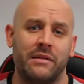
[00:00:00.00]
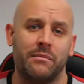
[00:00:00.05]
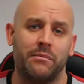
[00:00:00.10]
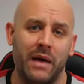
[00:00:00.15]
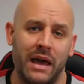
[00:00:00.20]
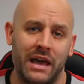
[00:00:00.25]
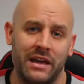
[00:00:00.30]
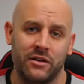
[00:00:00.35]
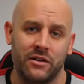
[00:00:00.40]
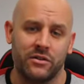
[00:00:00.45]

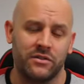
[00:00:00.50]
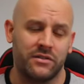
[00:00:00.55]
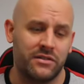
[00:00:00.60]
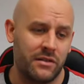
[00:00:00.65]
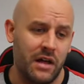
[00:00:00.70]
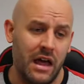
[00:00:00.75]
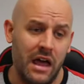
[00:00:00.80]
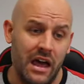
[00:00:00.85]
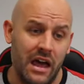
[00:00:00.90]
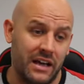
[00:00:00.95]
betting on
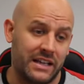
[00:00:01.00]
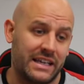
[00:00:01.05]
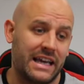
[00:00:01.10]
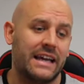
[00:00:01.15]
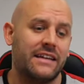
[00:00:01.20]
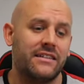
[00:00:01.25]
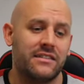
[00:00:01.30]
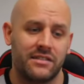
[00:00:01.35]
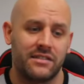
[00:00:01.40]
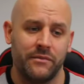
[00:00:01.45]

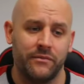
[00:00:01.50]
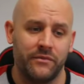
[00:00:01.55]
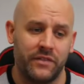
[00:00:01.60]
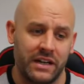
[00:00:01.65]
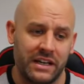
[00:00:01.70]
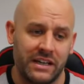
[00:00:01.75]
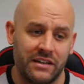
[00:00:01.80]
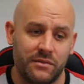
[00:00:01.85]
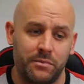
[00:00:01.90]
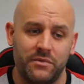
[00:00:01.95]
against something,
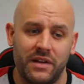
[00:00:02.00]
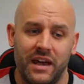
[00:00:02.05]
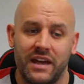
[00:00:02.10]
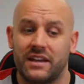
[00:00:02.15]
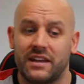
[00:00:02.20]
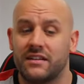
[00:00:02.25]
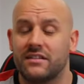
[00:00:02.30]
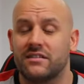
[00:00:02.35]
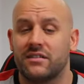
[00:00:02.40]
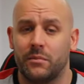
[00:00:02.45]
it's
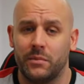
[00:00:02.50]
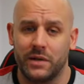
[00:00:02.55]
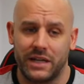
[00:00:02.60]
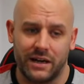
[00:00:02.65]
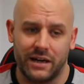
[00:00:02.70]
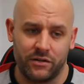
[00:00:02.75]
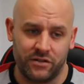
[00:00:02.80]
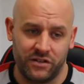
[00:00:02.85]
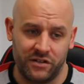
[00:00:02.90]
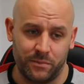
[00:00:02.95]
taking somebody
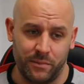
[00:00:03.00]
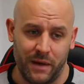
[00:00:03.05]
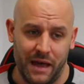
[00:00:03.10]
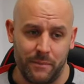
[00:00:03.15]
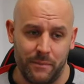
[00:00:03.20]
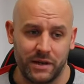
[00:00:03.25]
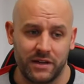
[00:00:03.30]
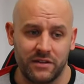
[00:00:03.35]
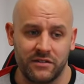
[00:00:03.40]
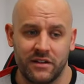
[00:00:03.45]
else's bet,
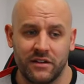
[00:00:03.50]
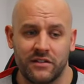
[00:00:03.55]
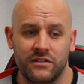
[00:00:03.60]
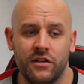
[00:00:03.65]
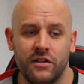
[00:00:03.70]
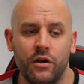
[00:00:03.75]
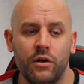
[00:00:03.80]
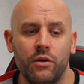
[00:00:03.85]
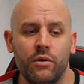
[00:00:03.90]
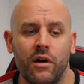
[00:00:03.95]
because there's
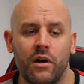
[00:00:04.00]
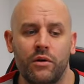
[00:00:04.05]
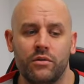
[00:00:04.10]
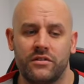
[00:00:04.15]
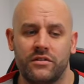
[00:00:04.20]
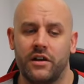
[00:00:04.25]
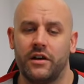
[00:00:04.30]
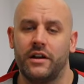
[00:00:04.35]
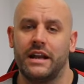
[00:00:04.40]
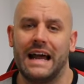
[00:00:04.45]
two
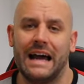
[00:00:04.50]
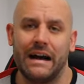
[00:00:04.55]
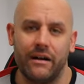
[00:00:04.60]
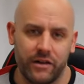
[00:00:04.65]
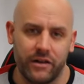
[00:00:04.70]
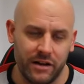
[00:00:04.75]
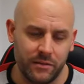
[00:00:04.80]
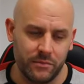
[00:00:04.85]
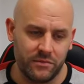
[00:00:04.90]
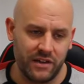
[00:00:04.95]
alternate
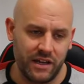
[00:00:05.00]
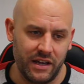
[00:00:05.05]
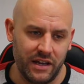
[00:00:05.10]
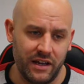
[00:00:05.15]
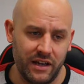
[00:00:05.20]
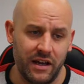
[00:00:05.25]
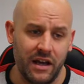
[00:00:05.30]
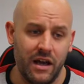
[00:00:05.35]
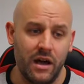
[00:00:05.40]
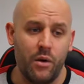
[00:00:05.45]
outcomes here
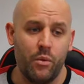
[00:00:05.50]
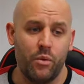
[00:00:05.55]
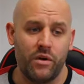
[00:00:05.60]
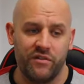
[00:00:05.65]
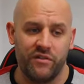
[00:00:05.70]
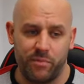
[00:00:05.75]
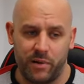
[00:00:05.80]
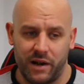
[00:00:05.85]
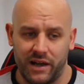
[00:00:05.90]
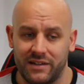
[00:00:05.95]

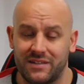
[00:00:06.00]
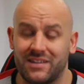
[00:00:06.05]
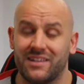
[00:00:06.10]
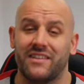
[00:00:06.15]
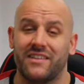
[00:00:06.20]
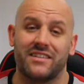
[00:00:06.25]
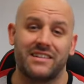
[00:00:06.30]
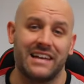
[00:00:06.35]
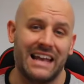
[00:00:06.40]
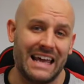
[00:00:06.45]
with placing
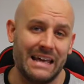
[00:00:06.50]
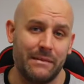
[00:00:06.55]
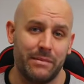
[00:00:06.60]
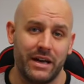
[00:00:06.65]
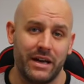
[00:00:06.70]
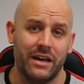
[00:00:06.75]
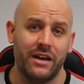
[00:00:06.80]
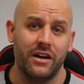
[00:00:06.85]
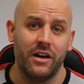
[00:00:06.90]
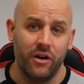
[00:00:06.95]
this lay
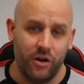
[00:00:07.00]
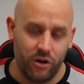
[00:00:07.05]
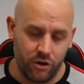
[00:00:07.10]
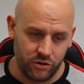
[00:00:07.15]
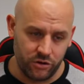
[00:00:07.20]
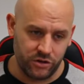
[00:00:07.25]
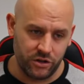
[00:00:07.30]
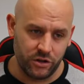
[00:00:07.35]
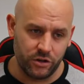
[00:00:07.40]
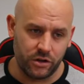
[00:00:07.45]
bet
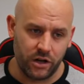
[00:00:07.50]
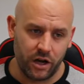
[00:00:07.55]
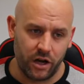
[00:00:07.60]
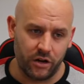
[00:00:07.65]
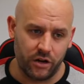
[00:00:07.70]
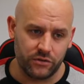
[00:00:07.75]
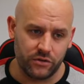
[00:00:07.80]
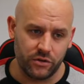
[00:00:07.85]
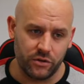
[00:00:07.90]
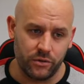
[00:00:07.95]
on
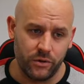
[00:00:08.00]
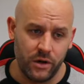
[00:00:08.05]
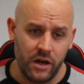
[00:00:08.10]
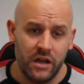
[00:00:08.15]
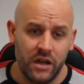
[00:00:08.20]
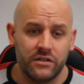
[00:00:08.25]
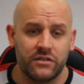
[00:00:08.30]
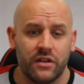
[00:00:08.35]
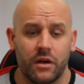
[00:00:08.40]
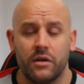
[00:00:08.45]
Newcastle.
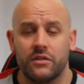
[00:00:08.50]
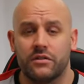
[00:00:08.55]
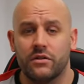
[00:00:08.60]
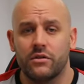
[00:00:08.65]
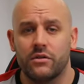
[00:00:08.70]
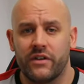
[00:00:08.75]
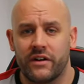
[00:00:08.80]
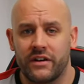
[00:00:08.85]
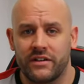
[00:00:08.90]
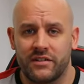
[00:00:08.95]
So it's all
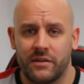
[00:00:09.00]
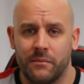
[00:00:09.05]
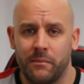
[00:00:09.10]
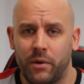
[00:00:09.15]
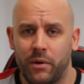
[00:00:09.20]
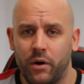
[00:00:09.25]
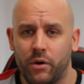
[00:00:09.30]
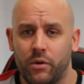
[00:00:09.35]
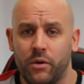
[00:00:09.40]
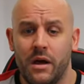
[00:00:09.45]
very
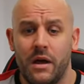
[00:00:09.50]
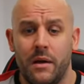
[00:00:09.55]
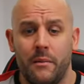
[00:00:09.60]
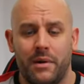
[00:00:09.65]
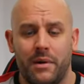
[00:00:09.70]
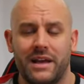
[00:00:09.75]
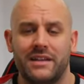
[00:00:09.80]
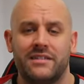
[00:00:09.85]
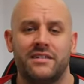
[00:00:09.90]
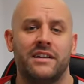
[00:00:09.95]
simple.
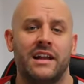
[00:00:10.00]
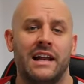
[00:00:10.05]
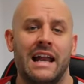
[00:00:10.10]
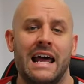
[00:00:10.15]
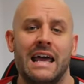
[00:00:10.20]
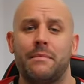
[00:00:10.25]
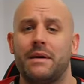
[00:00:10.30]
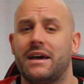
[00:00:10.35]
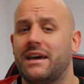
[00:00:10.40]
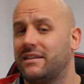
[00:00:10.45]
Placing a
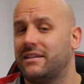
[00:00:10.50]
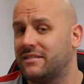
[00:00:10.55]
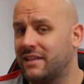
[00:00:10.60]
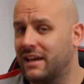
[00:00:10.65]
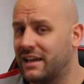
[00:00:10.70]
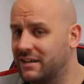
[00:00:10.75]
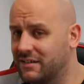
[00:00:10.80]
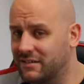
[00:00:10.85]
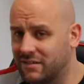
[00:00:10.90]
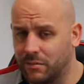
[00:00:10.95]
lay bet is
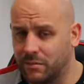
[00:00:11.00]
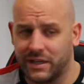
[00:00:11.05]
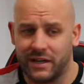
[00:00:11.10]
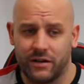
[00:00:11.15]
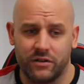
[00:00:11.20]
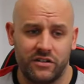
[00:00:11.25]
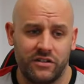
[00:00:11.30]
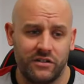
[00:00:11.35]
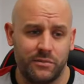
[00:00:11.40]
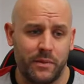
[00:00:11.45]
taking somebody
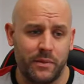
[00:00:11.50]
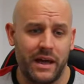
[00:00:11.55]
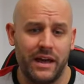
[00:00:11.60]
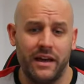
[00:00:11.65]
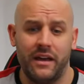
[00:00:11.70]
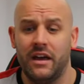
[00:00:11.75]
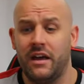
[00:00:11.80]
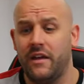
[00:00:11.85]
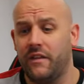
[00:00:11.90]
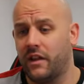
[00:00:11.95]
else's
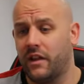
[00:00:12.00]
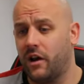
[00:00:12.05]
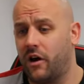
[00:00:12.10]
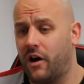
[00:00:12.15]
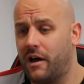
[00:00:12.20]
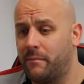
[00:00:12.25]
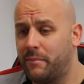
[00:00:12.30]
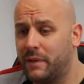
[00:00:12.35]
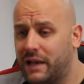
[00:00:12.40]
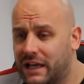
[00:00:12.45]
bet. The
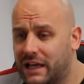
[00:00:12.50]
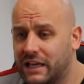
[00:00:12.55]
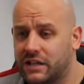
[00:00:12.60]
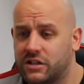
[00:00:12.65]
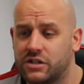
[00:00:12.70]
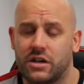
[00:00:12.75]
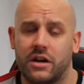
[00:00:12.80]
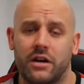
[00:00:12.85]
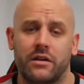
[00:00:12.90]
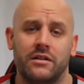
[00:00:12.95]
liability
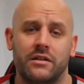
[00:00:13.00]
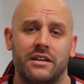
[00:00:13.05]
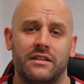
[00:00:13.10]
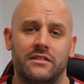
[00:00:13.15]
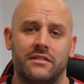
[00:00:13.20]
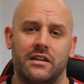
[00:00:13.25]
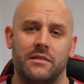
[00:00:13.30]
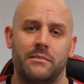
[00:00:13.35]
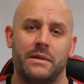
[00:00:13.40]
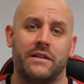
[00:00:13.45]
shown is
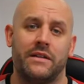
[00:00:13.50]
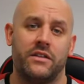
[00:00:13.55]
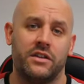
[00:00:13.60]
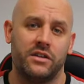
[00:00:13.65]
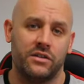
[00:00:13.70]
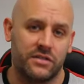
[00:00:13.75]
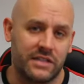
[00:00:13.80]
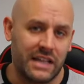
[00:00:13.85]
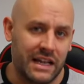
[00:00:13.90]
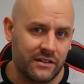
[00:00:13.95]
the amount that you
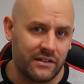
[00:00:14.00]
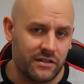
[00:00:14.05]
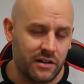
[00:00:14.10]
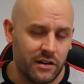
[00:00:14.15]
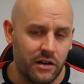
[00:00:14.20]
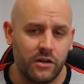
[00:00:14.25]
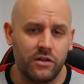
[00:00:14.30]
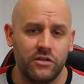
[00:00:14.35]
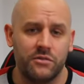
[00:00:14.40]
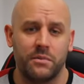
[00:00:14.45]
stand to
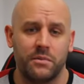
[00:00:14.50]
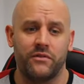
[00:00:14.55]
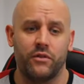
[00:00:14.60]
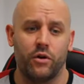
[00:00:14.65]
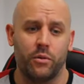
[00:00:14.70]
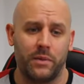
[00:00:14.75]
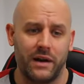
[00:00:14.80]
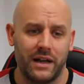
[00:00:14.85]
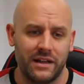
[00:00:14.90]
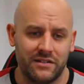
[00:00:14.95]
lose before
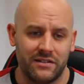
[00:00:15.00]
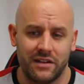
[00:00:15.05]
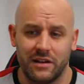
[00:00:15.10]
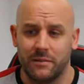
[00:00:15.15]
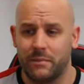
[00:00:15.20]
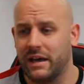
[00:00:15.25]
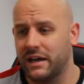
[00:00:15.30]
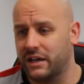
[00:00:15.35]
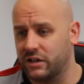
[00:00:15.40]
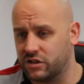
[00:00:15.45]
placing the
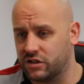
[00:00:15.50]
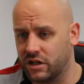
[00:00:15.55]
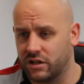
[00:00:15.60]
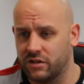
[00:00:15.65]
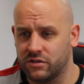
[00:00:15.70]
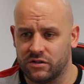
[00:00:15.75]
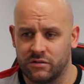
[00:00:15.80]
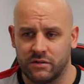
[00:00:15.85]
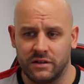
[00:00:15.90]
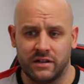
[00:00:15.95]
bet. It
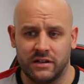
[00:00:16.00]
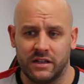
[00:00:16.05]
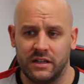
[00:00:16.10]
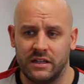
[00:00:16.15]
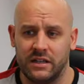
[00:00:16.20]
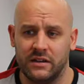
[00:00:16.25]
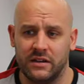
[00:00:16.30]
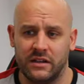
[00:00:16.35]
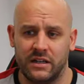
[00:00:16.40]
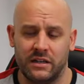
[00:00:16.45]
shows you in
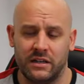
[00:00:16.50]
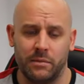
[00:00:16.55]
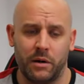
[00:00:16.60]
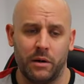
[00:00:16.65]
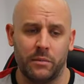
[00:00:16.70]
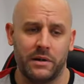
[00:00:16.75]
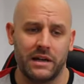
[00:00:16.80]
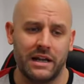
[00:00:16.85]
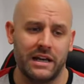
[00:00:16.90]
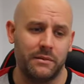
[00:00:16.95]
the
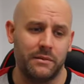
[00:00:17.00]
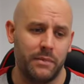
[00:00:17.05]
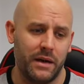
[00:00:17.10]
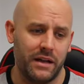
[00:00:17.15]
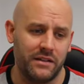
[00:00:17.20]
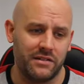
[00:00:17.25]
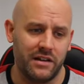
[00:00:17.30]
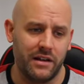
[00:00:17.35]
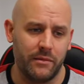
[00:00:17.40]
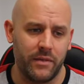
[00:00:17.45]
populated bet
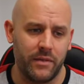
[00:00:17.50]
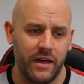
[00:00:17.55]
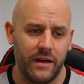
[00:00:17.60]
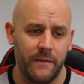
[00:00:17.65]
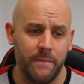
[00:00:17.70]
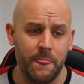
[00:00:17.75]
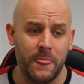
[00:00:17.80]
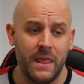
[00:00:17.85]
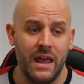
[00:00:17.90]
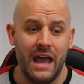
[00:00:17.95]
slip there.
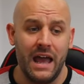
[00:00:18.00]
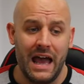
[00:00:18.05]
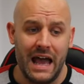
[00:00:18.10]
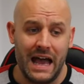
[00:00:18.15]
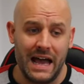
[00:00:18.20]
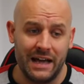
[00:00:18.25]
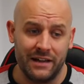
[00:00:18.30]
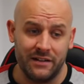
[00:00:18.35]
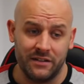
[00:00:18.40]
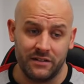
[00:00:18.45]

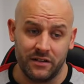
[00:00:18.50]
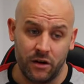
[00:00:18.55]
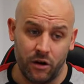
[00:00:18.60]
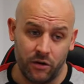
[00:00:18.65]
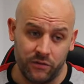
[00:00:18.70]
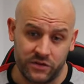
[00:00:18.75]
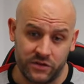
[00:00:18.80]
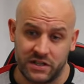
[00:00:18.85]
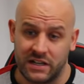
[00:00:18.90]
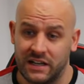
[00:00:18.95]
And
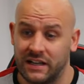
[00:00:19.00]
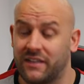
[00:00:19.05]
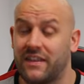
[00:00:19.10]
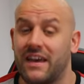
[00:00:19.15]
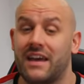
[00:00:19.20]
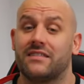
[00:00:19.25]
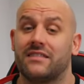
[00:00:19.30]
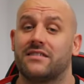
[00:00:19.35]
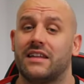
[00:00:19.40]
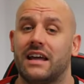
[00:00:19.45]
obviously
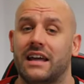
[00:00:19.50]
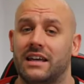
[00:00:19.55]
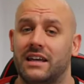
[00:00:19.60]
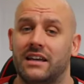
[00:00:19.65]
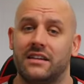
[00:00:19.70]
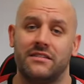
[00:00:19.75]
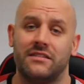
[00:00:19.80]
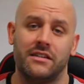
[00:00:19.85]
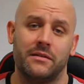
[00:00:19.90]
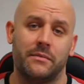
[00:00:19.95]
their stake
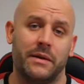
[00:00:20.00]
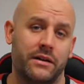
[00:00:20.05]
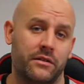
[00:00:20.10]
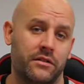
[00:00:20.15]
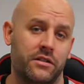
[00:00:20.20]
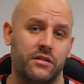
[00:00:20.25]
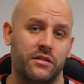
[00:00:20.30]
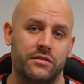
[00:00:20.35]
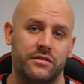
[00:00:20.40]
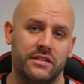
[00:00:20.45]
is the amount
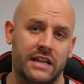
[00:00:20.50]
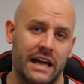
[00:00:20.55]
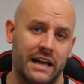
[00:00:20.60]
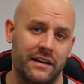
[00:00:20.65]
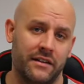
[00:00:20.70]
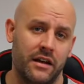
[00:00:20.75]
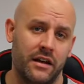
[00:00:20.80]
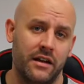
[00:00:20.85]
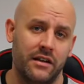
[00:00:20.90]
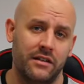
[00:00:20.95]
you stand
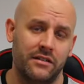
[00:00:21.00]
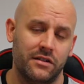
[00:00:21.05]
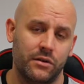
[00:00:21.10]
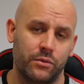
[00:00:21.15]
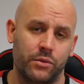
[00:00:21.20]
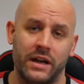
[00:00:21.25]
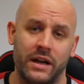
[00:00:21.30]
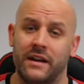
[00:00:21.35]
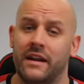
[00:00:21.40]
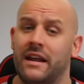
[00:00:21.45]
to
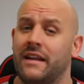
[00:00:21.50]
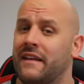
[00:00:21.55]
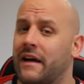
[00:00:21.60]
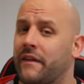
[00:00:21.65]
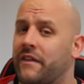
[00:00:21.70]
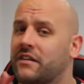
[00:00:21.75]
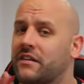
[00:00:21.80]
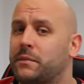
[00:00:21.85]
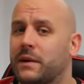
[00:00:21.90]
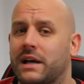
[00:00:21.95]
win. Now
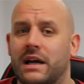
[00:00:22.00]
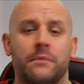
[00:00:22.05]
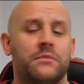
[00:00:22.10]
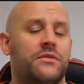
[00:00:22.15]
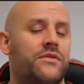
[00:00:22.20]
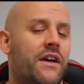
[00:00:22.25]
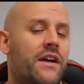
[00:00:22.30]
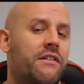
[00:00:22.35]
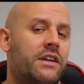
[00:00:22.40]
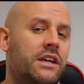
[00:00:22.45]
this becomes
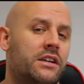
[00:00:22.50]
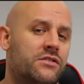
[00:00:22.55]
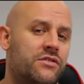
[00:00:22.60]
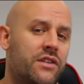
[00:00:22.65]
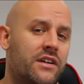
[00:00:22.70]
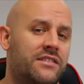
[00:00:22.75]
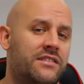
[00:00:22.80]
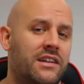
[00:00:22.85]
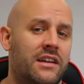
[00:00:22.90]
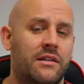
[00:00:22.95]
very
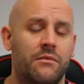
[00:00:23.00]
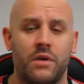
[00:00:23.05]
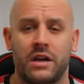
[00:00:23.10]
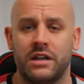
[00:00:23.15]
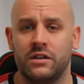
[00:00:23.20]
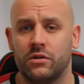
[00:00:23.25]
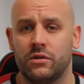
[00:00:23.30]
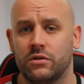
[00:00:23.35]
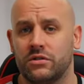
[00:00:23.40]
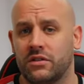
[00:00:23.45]
interesting when
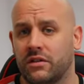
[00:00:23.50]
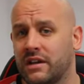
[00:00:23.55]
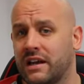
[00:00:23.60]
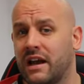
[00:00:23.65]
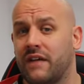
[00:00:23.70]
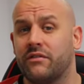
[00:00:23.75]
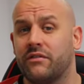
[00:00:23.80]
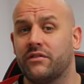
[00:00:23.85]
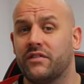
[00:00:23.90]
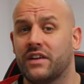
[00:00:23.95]
you're doing
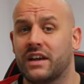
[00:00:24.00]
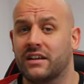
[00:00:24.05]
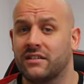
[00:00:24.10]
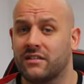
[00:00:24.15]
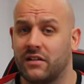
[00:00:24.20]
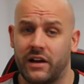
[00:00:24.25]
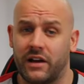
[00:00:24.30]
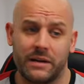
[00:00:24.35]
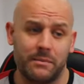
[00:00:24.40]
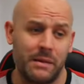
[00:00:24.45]
other things
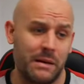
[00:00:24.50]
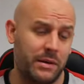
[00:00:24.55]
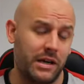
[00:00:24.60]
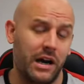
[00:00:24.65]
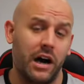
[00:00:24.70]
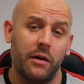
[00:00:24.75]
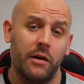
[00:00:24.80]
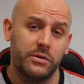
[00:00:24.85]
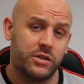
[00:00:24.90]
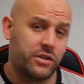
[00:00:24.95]
like maybe
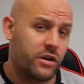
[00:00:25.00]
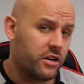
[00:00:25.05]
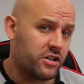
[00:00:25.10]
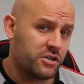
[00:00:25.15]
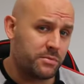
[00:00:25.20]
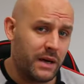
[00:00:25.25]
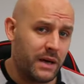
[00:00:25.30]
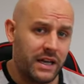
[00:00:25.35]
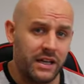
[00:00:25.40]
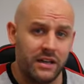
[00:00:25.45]
arbitrage
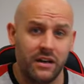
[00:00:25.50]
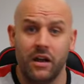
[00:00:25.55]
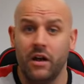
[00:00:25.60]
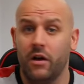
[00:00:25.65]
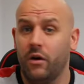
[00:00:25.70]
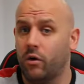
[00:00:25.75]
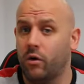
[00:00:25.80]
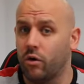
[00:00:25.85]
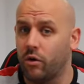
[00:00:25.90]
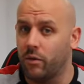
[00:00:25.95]
betting
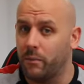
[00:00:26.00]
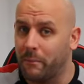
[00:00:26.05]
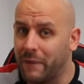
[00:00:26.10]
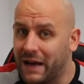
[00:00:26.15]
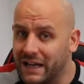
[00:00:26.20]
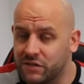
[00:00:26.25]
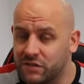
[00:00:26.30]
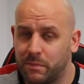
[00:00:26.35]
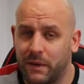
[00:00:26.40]
or match